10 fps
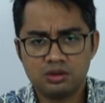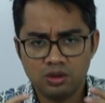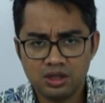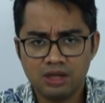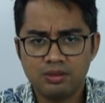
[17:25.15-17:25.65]

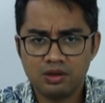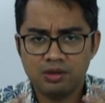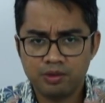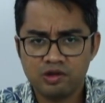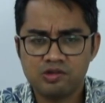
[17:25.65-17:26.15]
talking about
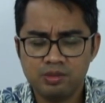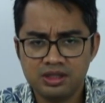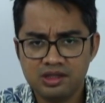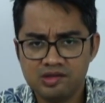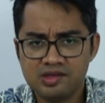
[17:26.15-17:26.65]
the
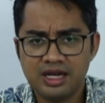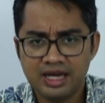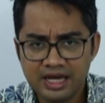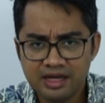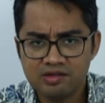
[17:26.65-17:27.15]
possibilities that
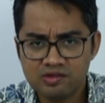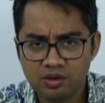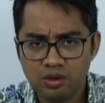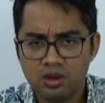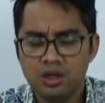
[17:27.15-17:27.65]
lie in
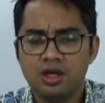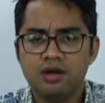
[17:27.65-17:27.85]
store